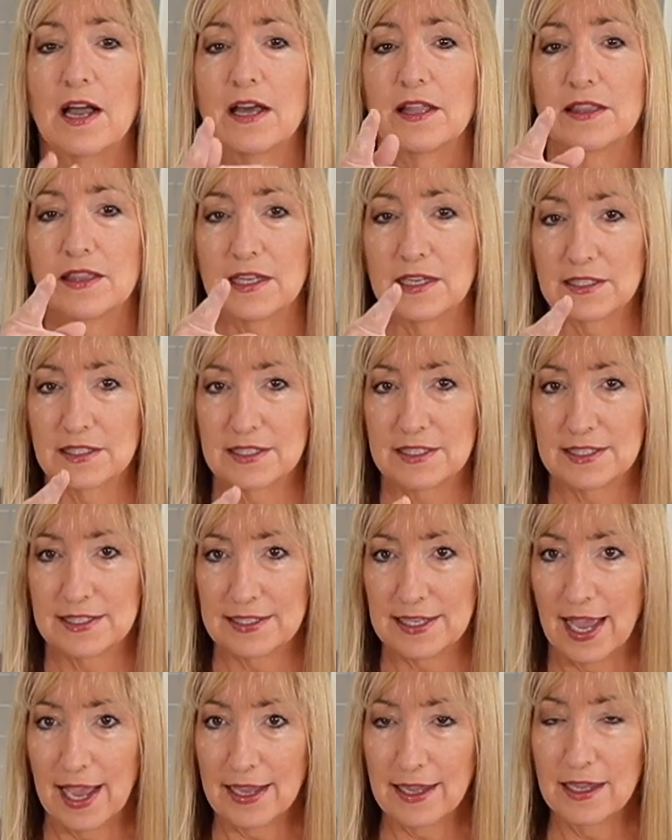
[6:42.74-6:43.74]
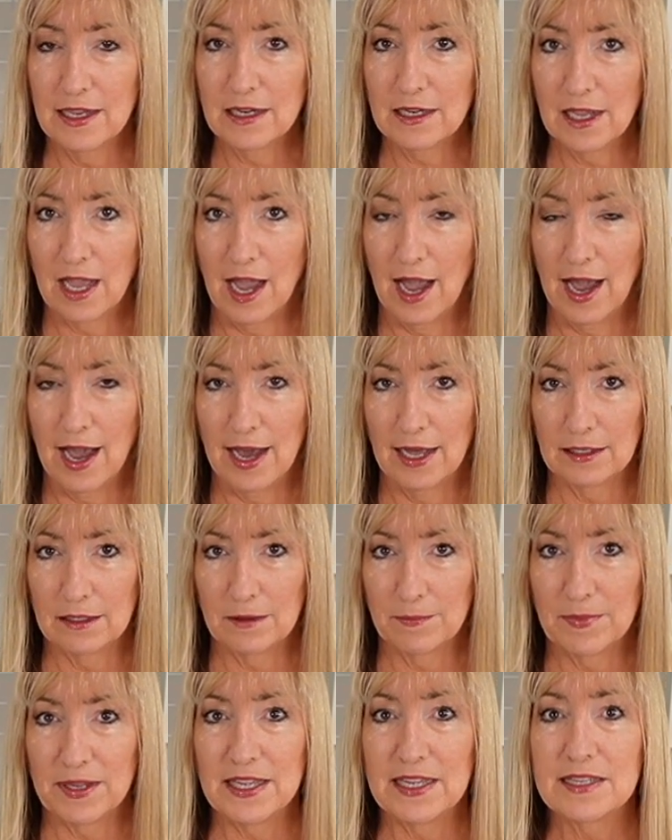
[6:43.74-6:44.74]
The second
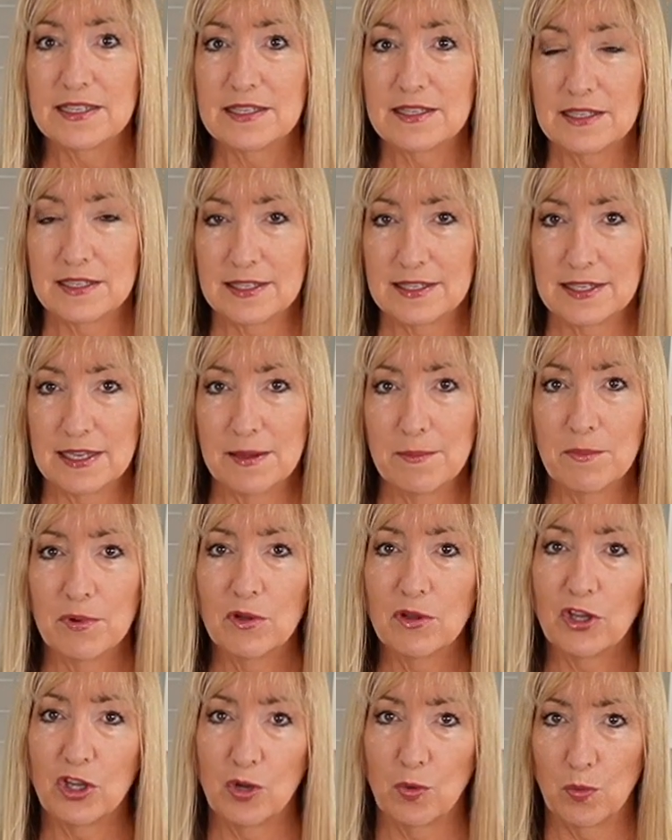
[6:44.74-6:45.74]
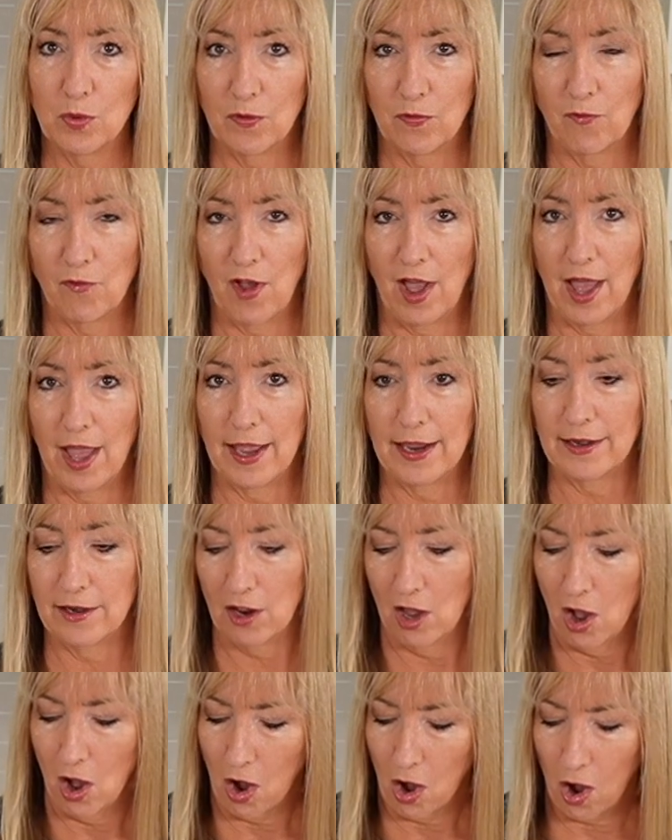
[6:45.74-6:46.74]
column is the symbol you will find
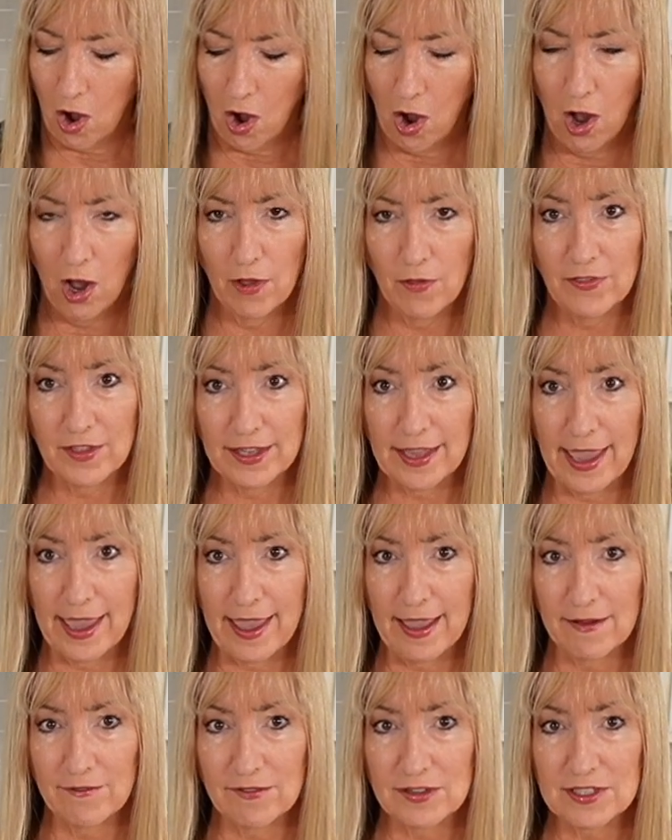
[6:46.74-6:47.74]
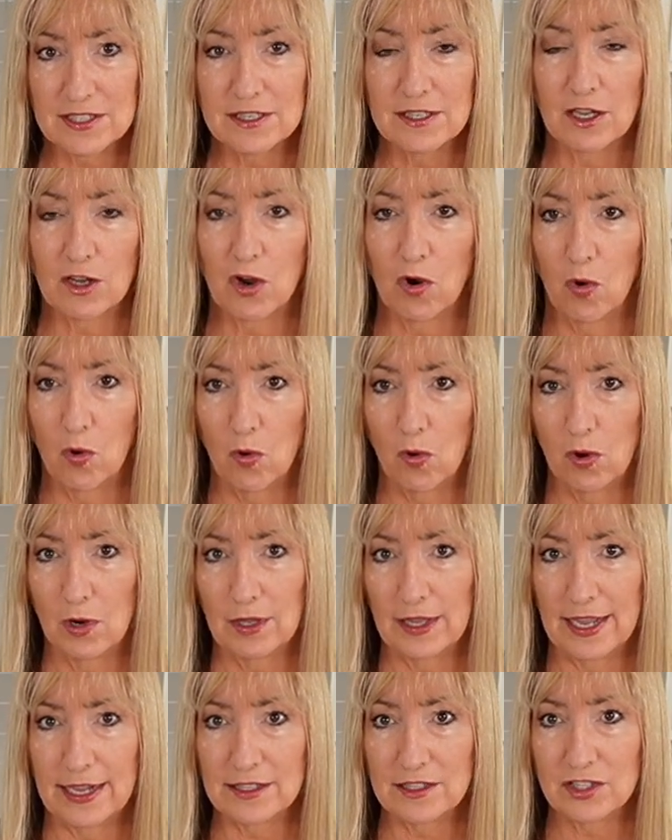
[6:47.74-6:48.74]
on the canvas that
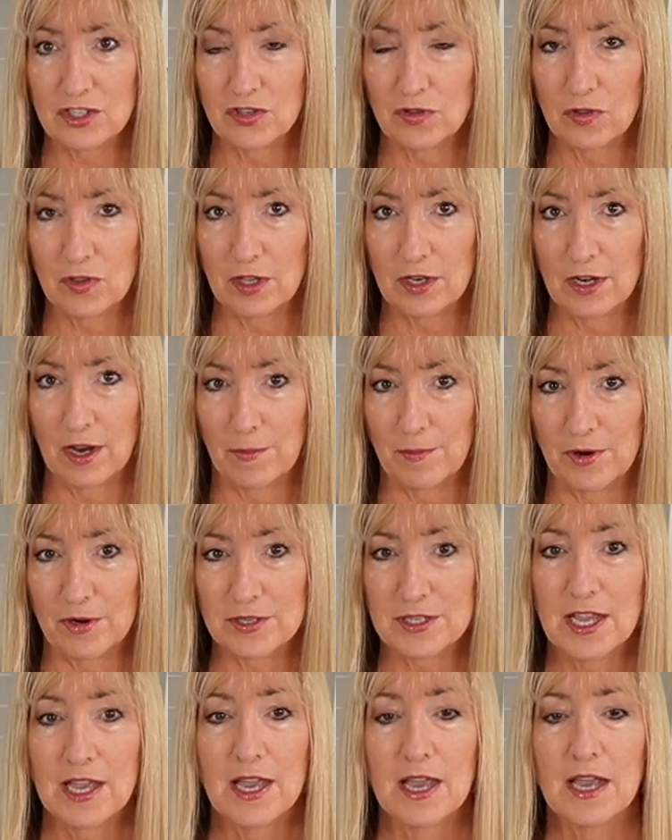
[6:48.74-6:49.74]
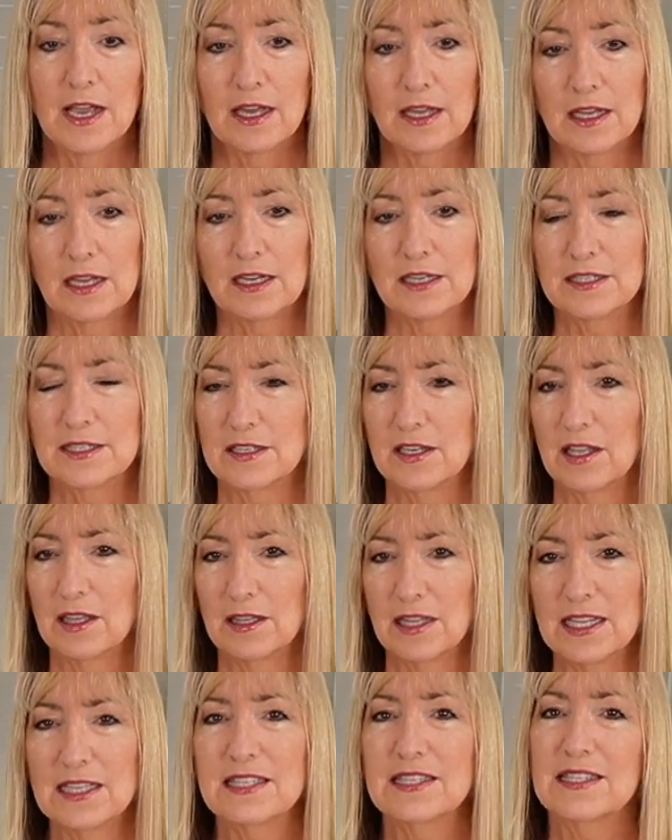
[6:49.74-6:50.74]
correlates to the numbers. Because
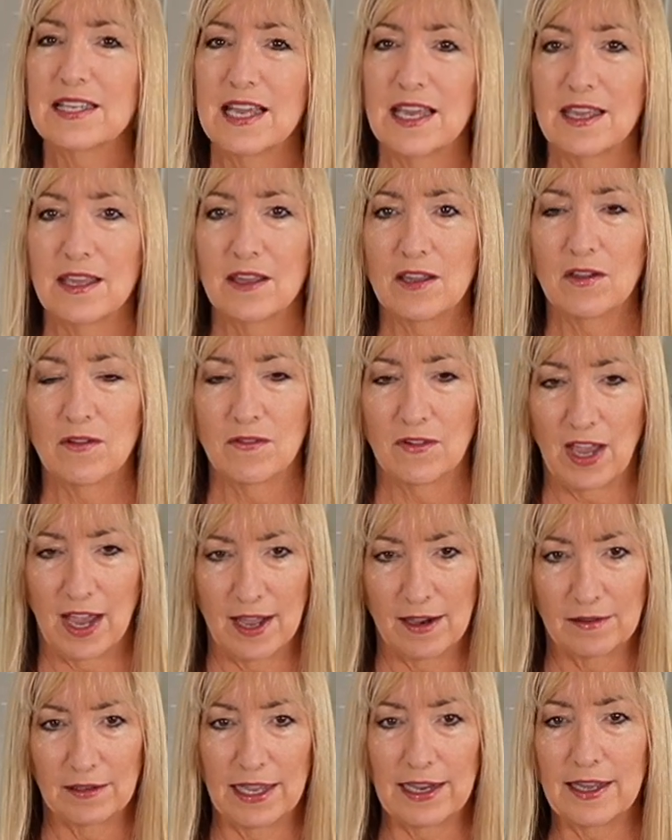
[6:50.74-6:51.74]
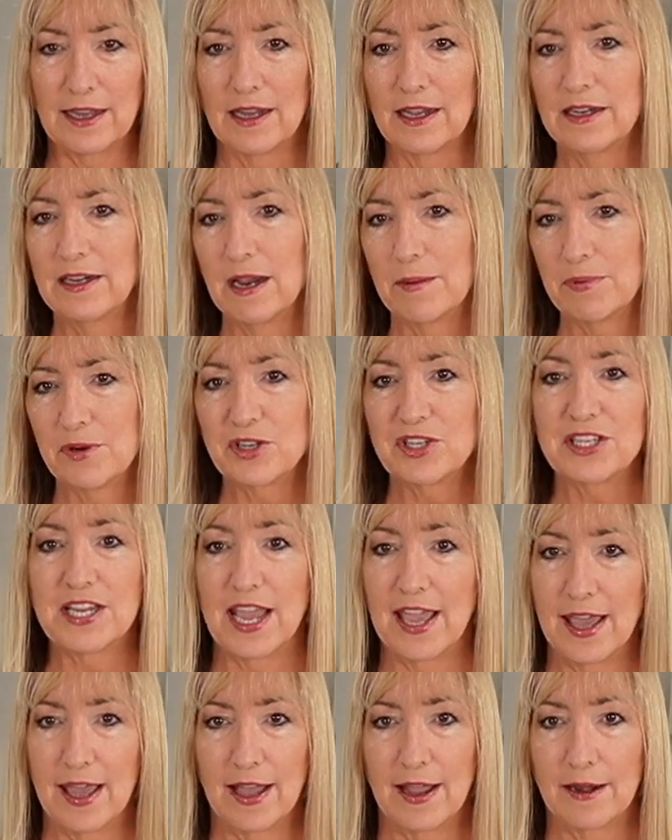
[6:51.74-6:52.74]
let's say you've got like a number
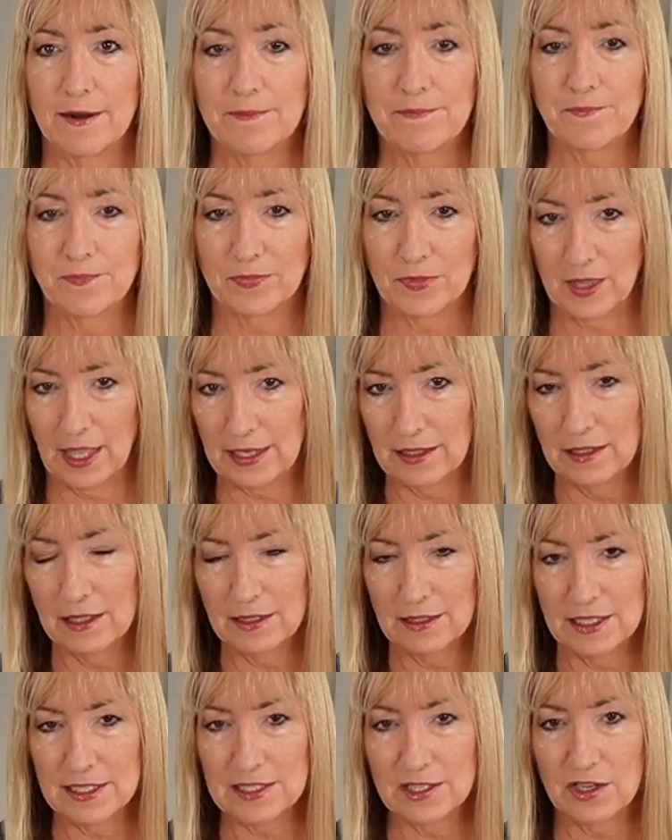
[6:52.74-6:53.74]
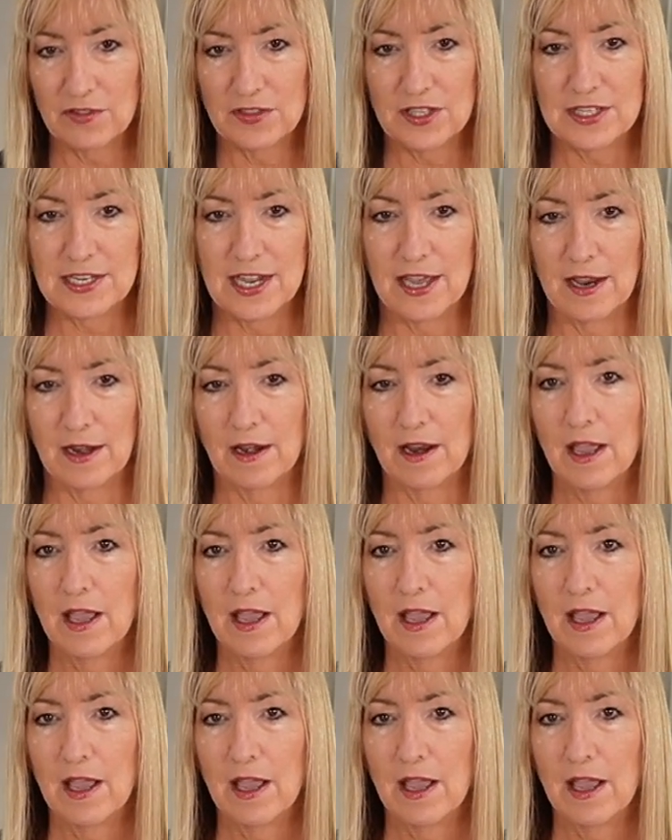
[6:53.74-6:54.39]
10, like let's look at the 10.